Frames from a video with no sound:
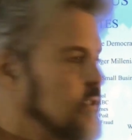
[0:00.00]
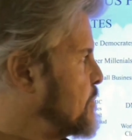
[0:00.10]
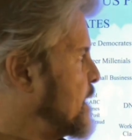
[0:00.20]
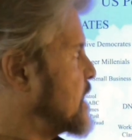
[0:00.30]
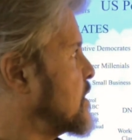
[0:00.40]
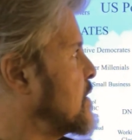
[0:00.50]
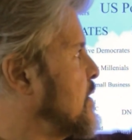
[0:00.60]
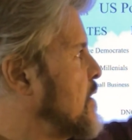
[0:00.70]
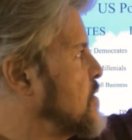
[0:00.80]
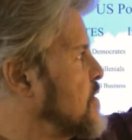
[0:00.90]
they basically
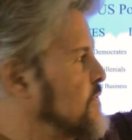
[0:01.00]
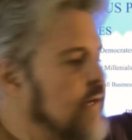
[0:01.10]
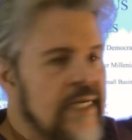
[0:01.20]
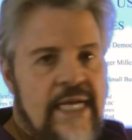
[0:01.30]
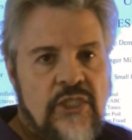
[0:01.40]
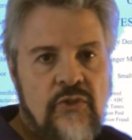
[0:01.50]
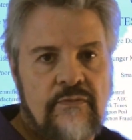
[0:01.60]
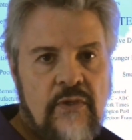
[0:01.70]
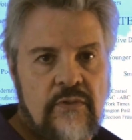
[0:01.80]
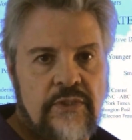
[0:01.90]
are just financial
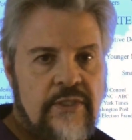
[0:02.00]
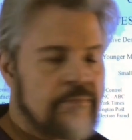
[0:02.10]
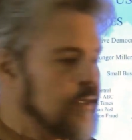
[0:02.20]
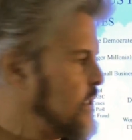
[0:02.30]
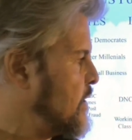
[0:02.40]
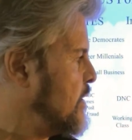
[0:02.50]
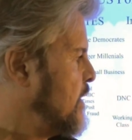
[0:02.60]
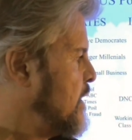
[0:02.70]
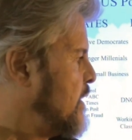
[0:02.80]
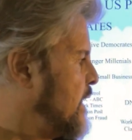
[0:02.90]
voters up here.
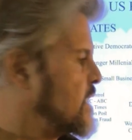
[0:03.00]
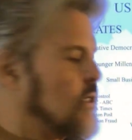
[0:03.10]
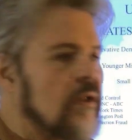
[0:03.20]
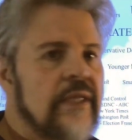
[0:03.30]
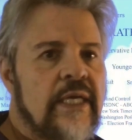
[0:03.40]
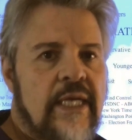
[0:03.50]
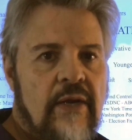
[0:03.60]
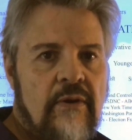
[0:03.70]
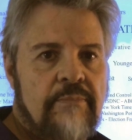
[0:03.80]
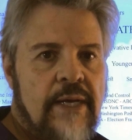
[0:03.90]
That's all they
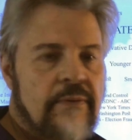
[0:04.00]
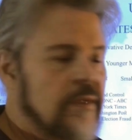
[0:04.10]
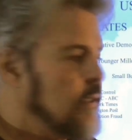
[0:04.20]
care about.